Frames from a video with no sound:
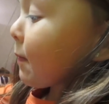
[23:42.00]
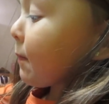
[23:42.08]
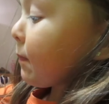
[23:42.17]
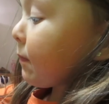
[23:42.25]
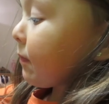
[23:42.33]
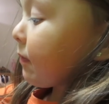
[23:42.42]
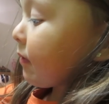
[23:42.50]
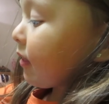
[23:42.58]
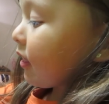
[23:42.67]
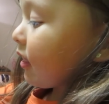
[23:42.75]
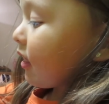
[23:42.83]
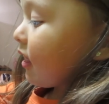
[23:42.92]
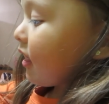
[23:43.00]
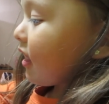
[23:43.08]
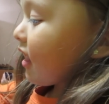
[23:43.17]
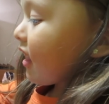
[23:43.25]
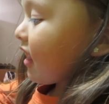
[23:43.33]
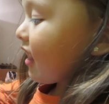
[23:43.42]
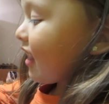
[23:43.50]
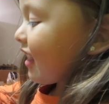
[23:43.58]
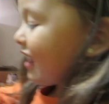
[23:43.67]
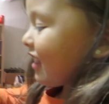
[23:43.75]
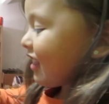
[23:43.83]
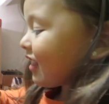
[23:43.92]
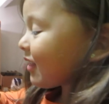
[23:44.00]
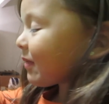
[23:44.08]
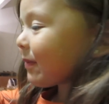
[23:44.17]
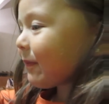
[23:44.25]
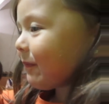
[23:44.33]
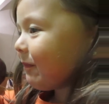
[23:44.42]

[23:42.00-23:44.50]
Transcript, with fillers: Uh-huh. Does that mean that it's not good? Is that right?